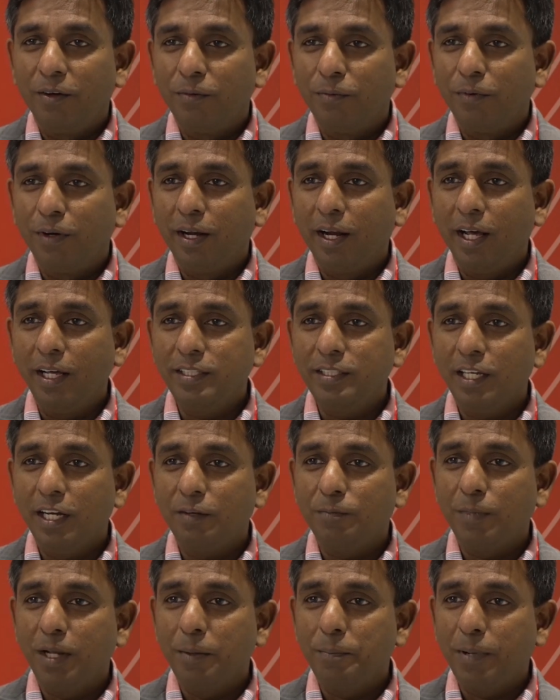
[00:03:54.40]
When I
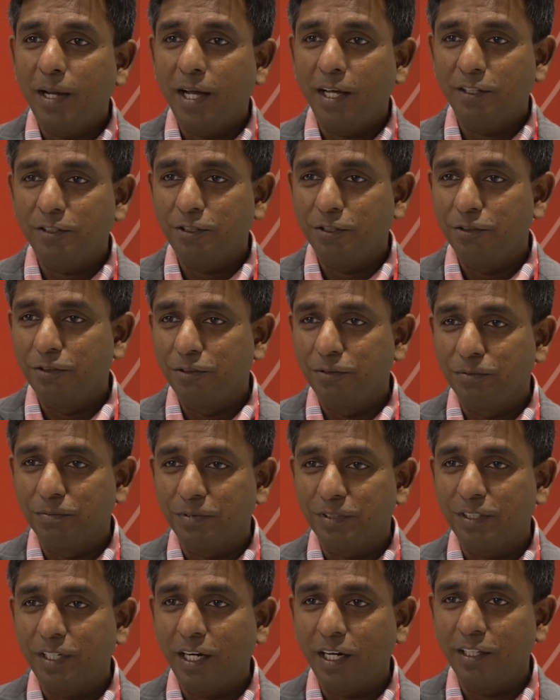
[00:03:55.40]
set my path to
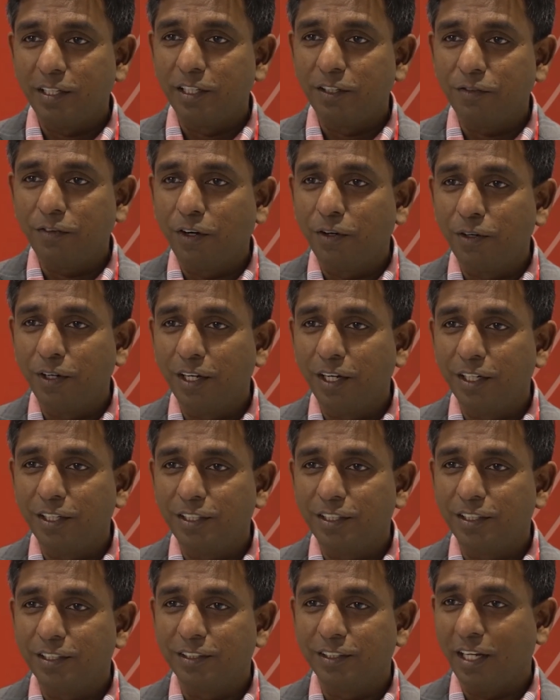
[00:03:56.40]
start this
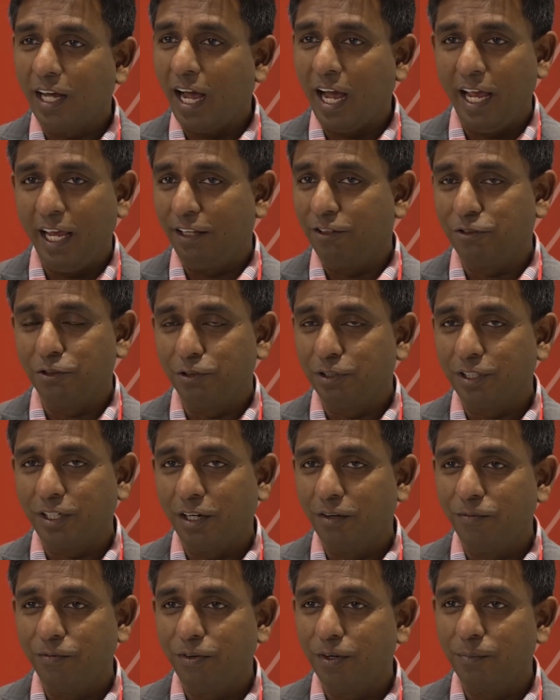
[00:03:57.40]
foundation, I don't
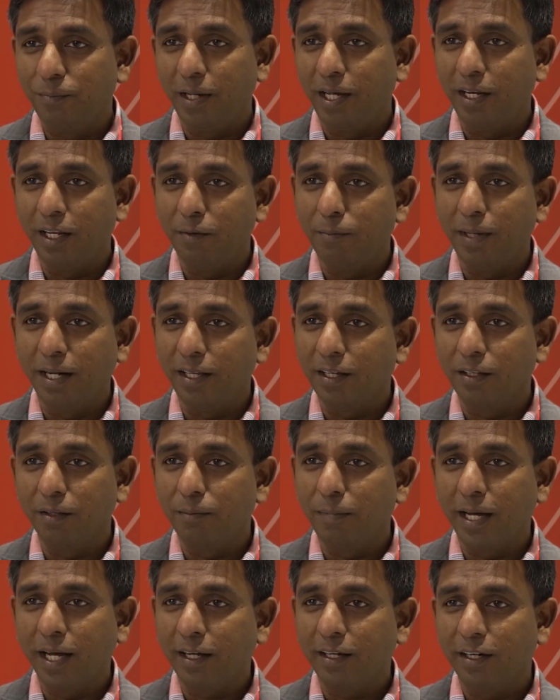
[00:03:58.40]
come from any medical
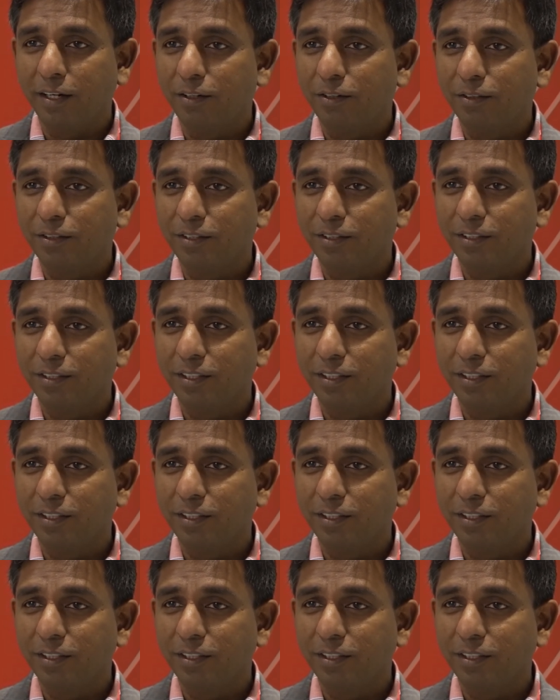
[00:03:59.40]
background.